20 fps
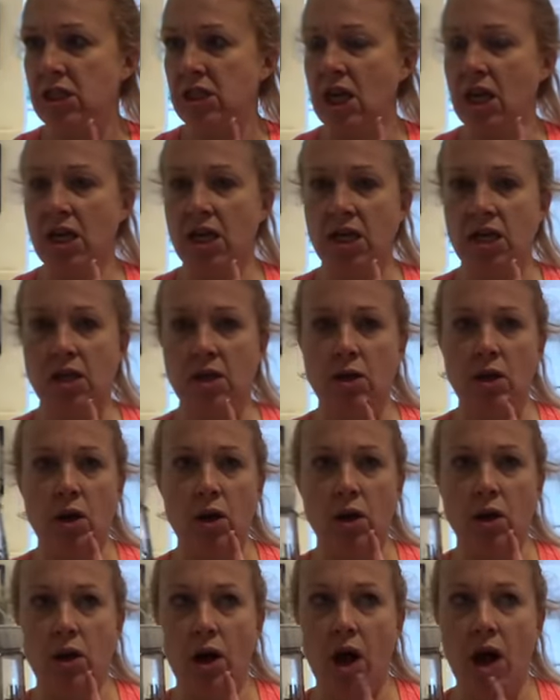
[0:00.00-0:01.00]
I
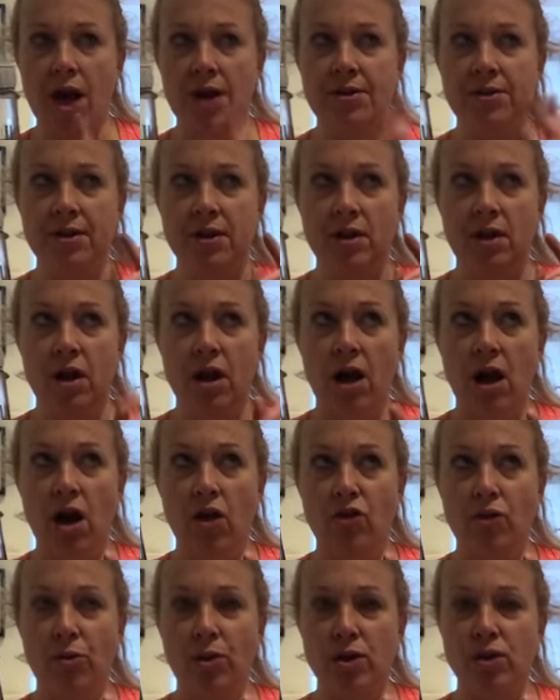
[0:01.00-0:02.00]
had
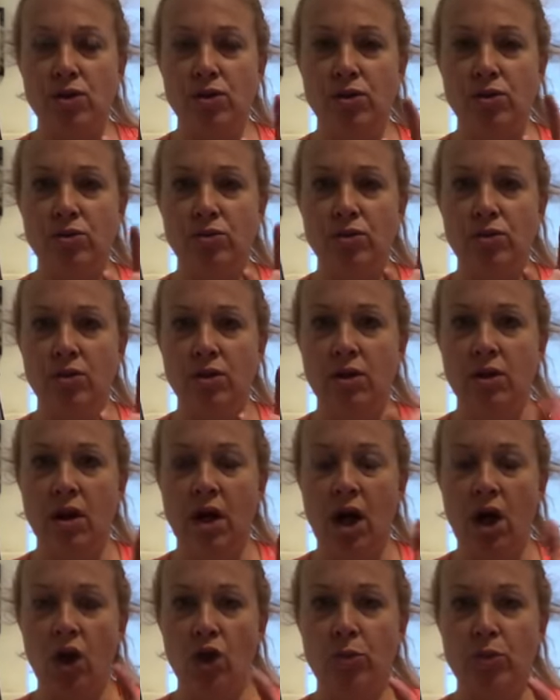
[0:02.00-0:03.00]
half a bottle,
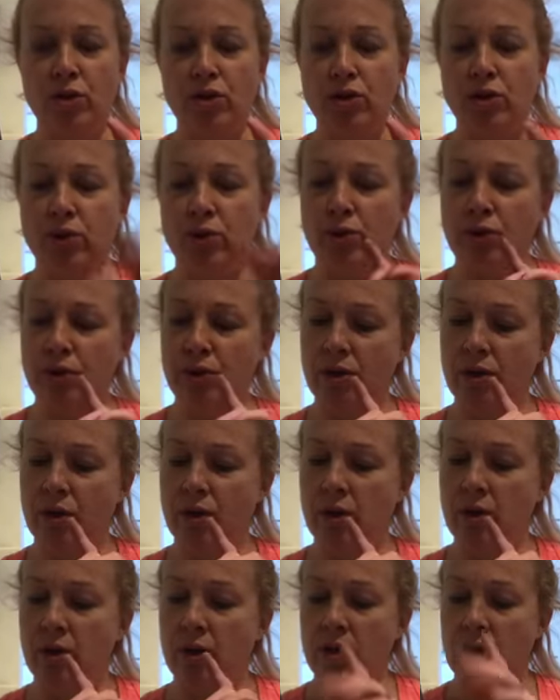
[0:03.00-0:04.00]
whole bottle.
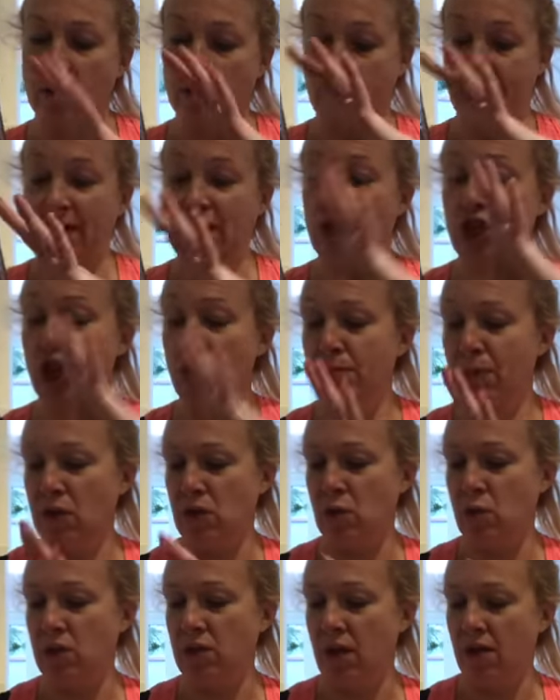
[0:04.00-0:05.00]
So I've had 2
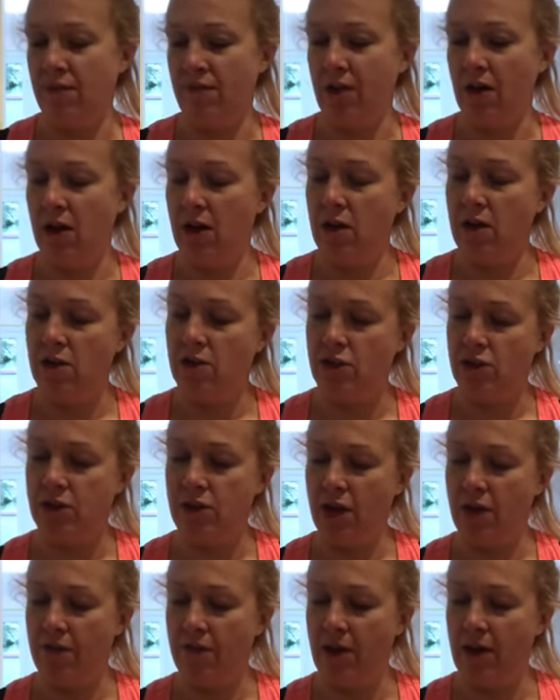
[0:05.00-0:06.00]
bottles so far,
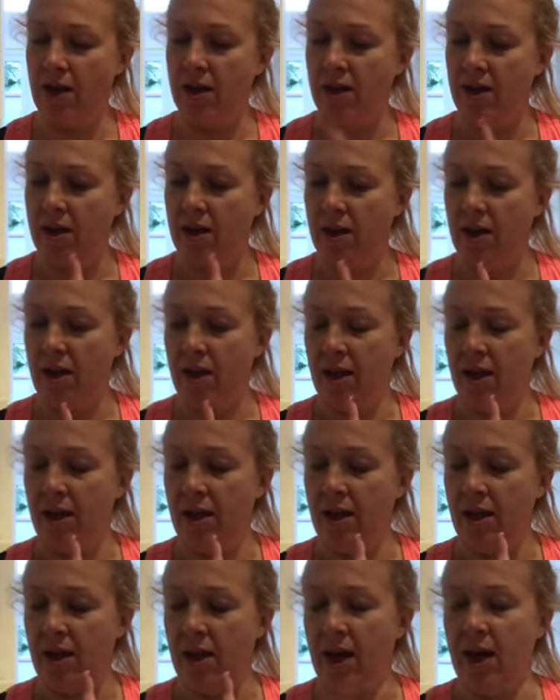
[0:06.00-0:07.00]
just over.
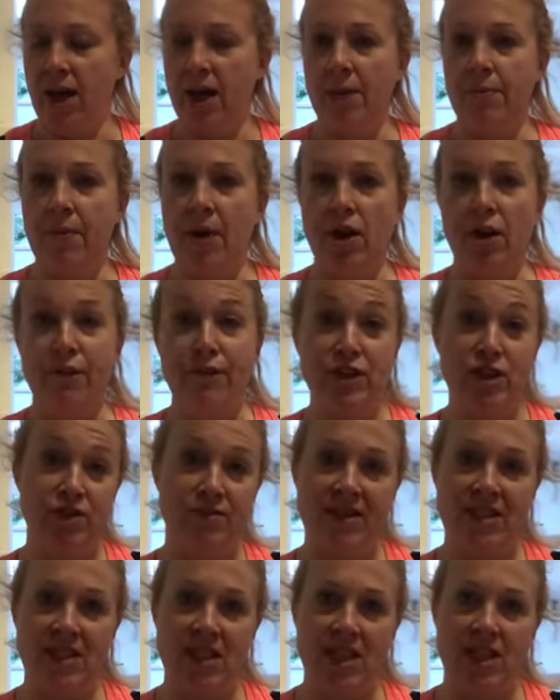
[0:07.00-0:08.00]
And I'll finish
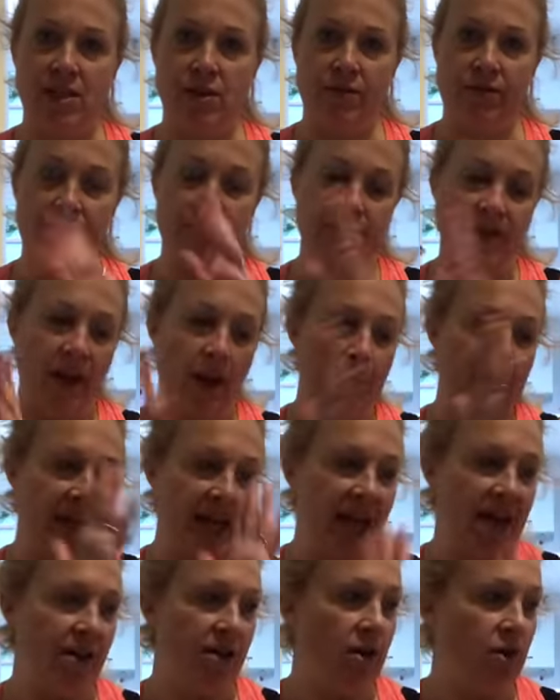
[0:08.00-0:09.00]
the rest of this off and fill up
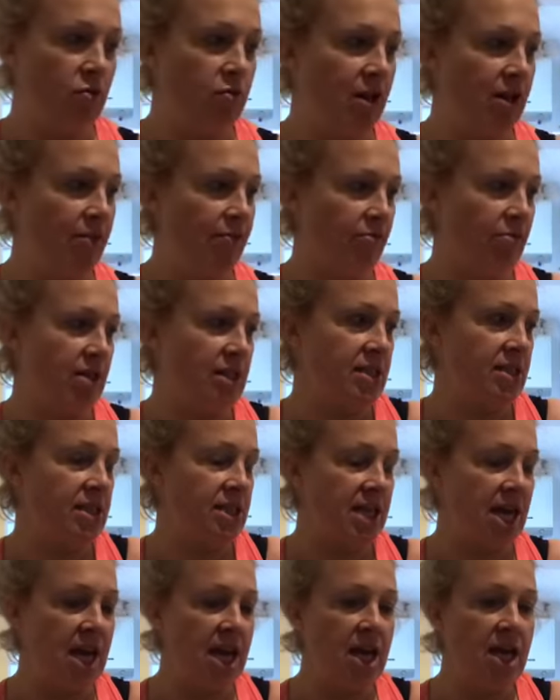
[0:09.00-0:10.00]
again, ready for the rest
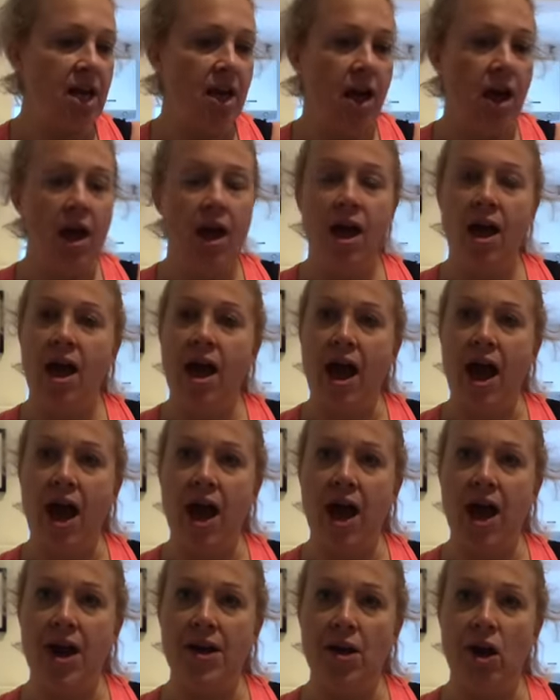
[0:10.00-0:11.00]
of the day.
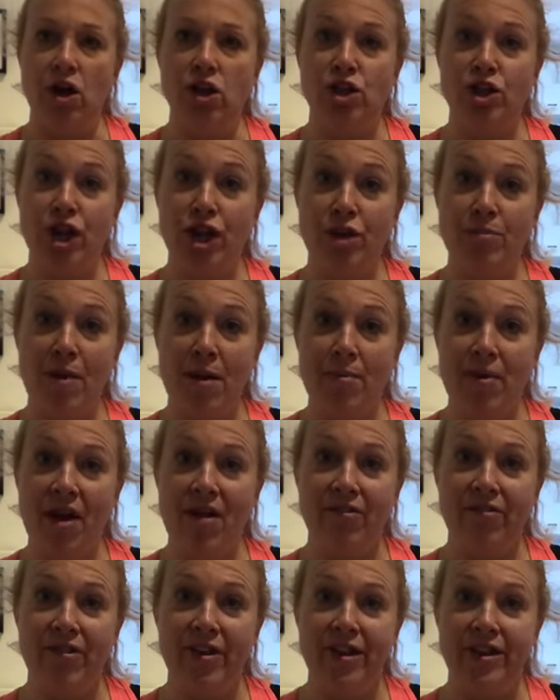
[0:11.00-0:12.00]
And I'll show you my
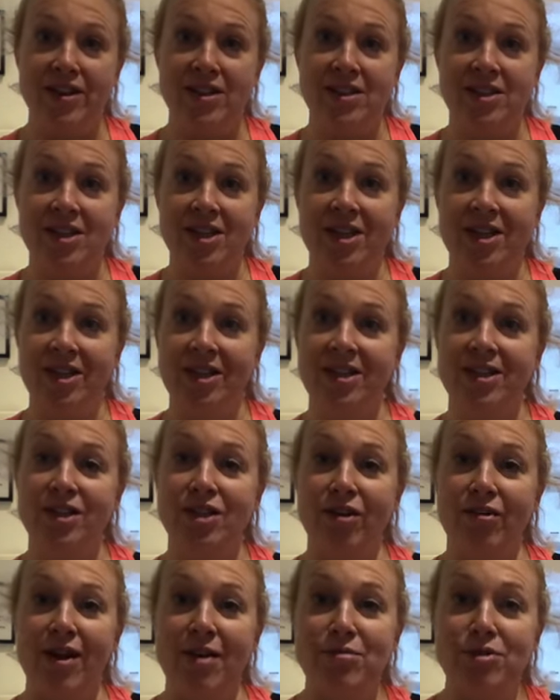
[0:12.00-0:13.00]
breakfast.
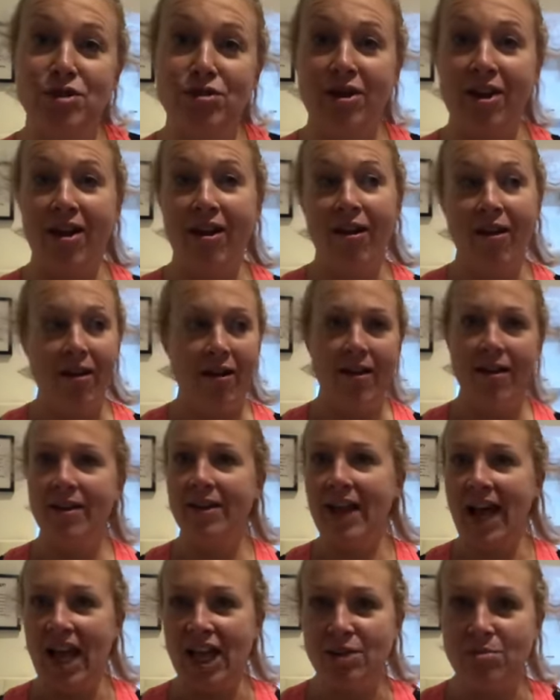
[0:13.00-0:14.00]
Sorry, I'm just trying to
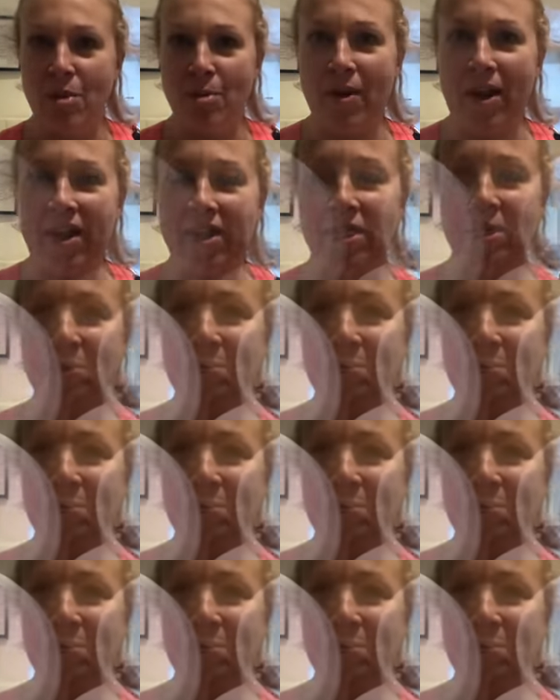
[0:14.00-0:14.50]
catch my breath.